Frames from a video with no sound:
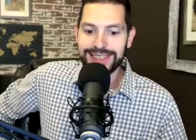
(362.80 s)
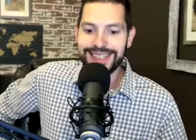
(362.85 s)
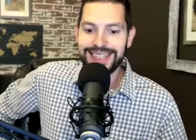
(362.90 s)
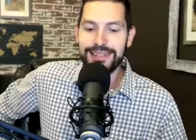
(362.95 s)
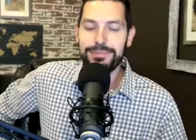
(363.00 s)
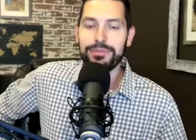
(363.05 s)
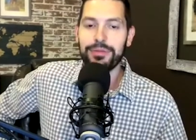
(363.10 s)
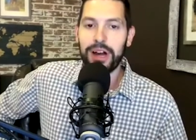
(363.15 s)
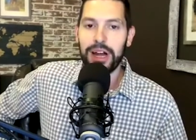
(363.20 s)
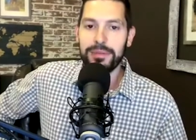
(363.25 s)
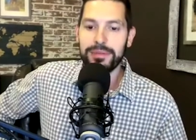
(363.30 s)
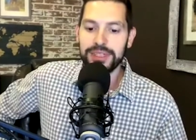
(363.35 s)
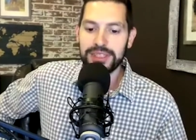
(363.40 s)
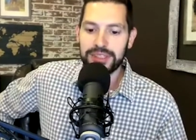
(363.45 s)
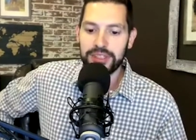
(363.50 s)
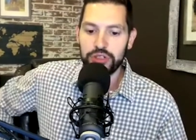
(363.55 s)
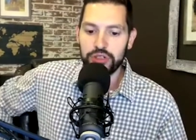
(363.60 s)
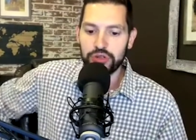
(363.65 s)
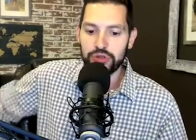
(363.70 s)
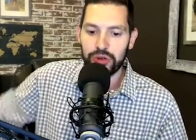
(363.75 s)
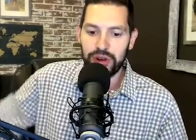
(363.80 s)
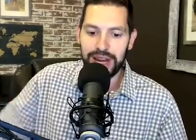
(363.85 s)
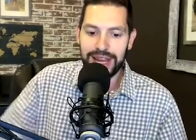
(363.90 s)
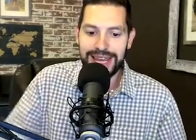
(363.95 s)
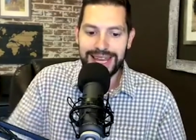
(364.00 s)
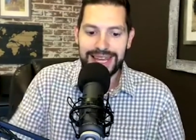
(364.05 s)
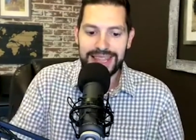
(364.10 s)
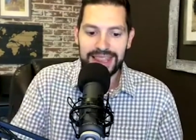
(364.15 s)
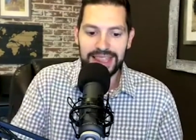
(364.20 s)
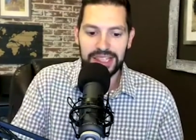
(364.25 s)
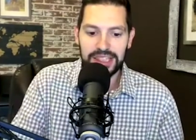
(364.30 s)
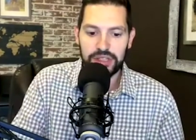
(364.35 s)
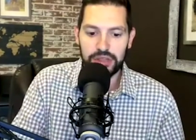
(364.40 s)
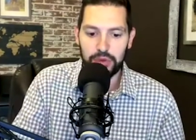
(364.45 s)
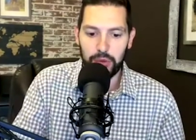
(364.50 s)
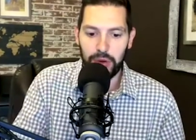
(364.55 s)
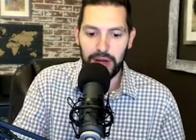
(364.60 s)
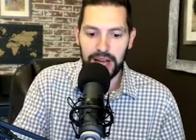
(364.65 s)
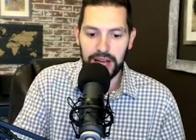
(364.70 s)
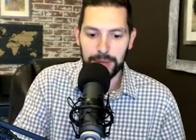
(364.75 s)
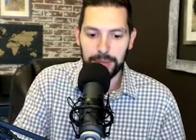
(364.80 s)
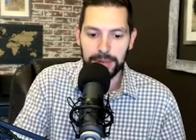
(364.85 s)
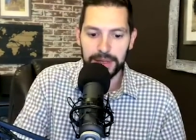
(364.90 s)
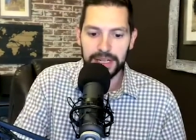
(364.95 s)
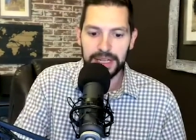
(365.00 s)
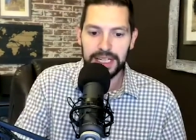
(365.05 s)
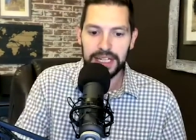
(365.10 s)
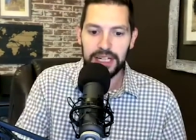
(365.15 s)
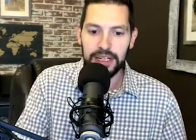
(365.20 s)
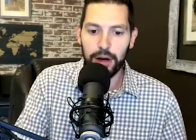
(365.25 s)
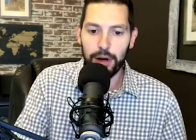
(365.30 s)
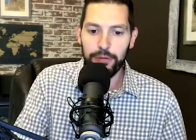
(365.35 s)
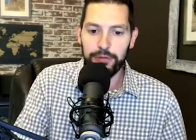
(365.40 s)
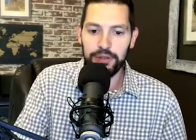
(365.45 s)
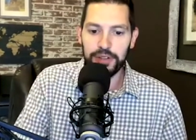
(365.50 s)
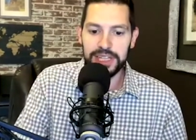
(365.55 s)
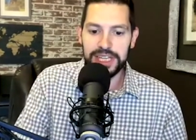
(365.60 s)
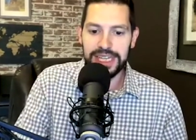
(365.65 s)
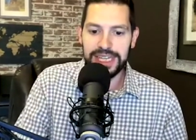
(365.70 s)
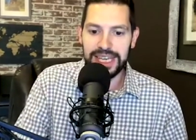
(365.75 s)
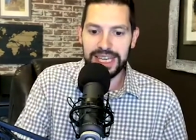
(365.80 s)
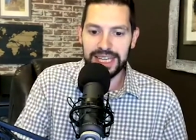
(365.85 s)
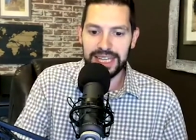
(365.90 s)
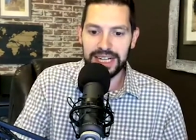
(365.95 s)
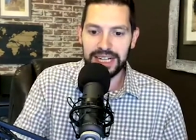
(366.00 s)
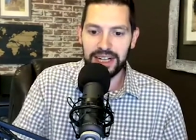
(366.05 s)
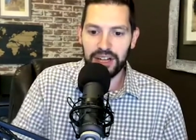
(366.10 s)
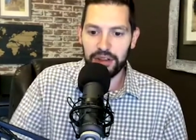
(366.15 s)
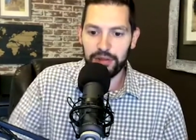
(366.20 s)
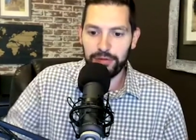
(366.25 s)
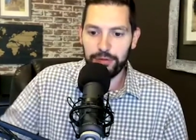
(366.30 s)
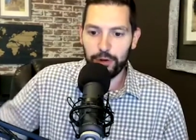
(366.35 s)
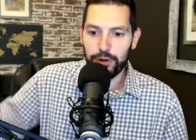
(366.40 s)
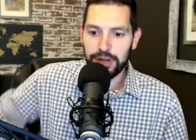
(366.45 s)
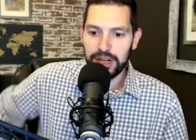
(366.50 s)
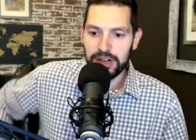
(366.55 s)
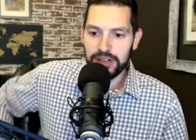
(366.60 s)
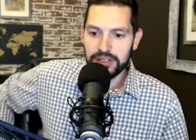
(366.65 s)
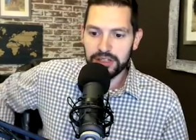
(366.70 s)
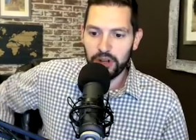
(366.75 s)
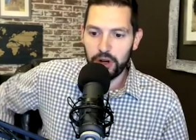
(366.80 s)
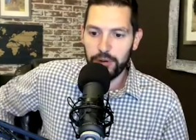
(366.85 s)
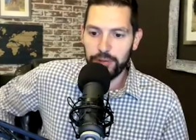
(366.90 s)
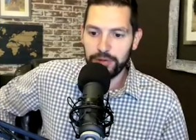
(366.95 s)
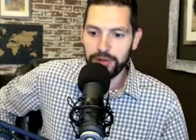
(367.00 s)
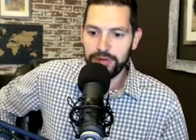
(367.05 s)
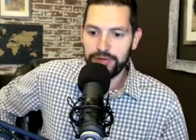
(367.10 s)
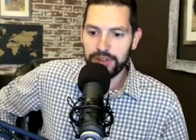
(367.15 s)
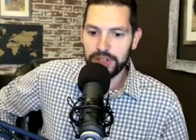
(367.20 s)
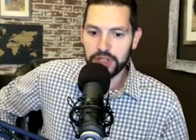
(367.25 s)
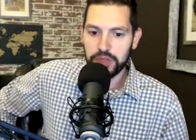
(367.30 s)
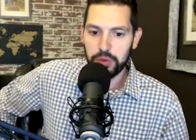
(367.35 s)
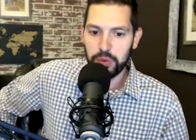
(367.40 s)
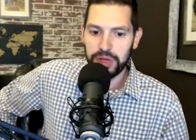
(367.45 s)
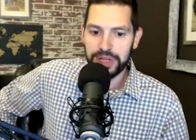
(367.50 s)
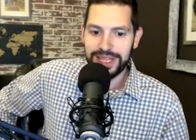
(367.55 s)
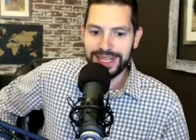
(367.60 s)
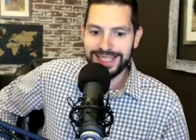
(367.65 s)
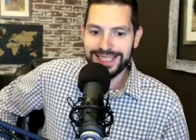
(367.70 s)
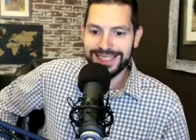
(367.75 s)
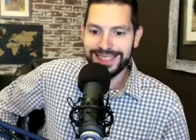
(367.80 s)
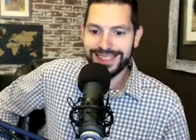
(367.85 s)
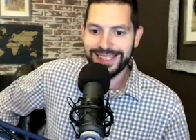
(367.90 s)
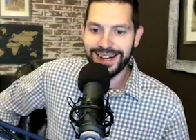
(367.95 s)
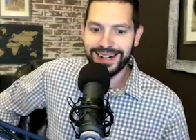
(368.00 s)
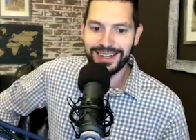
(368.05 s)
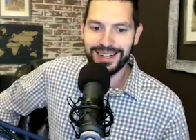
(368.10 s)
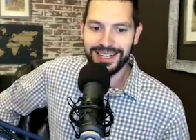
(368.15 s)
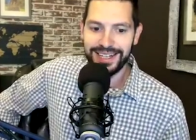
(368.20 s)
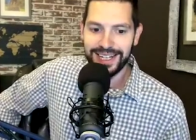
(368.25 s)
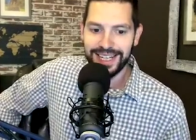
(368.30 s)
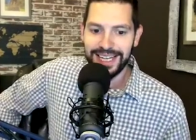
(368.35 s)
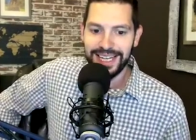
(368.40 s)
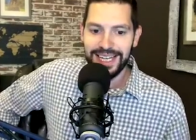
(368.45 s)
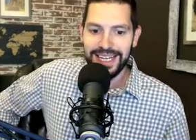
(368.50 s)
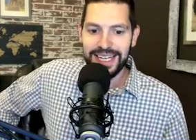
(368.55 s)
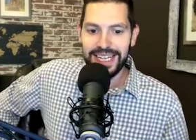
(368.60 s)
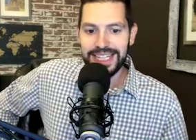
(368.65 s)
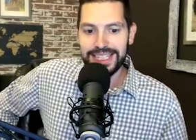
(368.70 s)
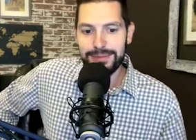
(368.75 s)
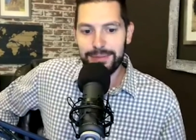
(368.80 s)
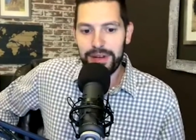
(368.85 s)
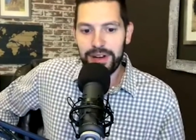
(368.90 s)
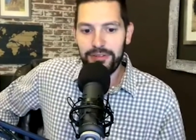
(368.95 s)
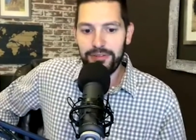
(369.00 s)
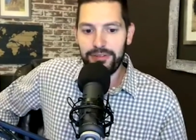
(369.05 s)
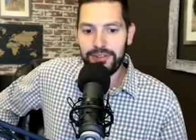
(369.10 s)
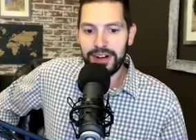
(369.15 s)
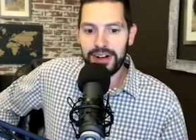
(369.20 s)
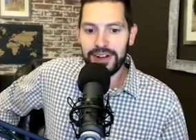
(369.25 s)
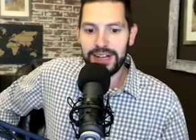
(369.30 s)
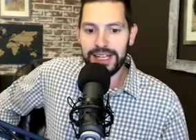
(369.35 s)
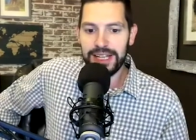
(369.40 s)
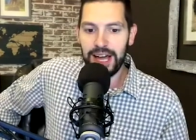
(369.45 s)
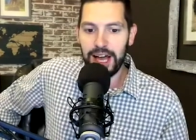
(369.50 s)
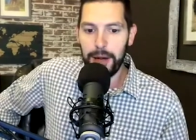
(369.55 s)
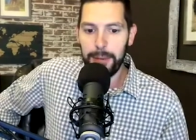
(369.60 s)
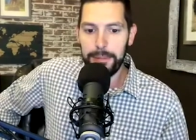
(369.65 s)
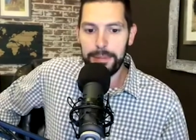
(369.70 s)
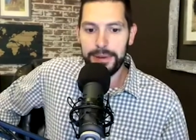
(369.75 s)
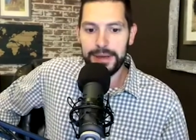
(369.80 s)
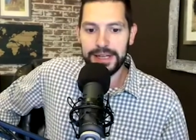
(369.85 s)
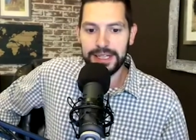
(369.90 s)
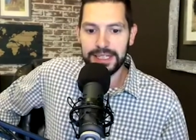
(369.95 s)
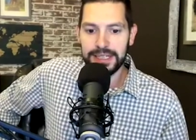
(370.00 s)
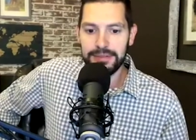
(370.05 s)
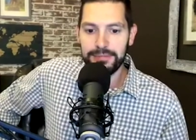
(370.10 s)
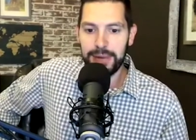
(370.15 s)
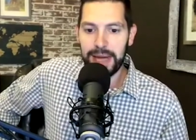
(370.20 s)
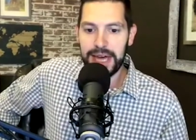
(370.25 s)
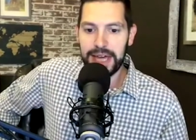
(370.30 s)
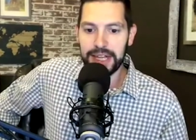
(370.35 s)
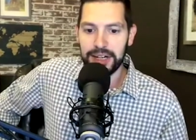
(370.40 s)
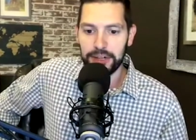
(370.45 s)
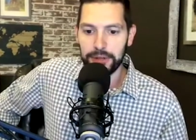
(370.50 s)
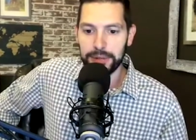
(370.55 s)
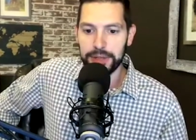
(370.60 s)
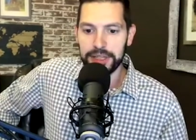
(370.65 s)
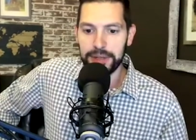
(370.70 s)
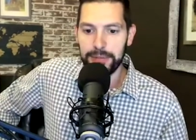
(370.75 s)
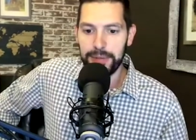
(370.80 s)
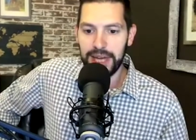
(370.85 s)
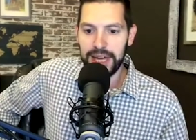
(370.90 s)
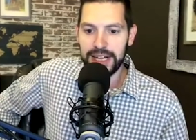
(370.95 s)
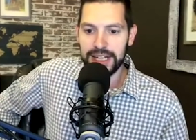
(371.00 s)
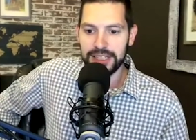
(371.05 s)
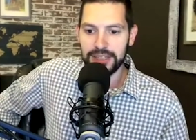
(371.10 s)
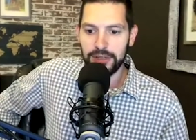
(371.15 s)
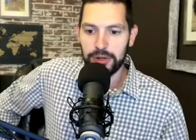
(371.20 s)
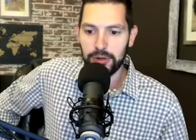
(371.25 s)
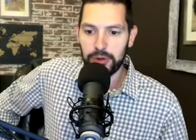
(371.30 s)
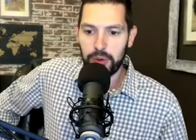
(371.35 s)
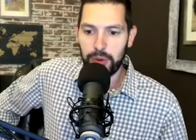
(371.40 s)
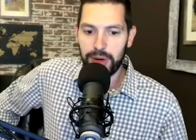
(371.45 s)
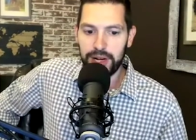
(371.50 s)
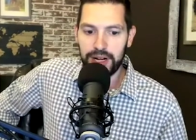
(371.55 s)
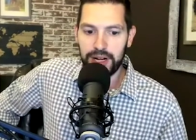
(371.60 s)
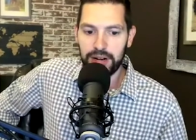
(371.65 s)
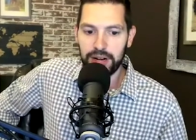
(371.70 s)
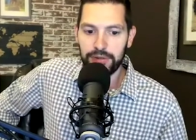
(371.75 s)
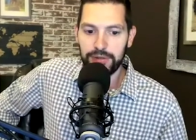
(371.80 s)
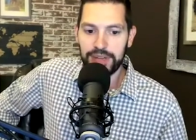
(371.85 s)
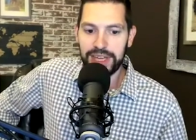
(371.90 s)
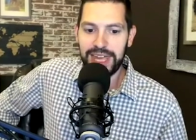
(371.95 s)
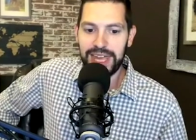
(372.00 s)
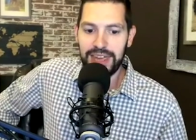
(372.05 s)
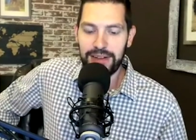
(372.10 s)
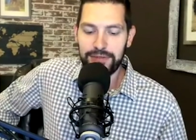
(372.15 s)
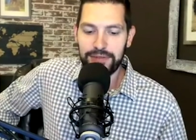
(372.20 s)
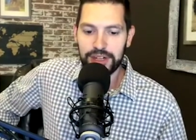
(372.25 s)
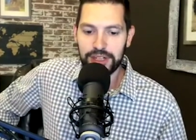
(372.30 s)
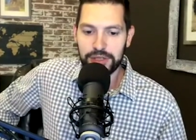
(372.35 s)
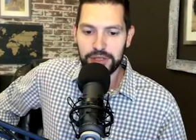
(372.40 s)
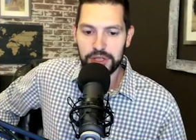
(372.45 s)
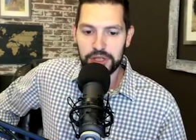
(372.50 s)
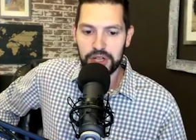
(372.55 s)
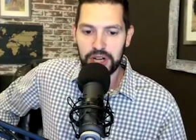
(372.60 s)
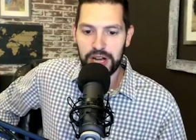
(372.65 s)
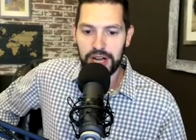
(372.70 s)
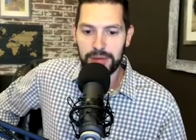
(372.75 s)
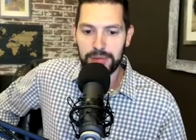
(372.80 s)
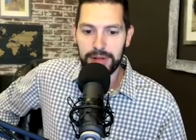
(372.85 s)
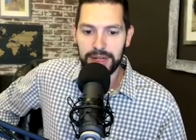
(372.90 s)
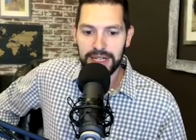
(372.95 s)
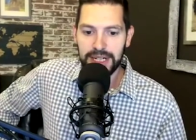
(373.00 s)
he promised to drain the swamp. Hopefully he can get another 4 years to hopefully finish what he started. It's been a very uphill battle, but the man is no quitter, and if he can't finish the job,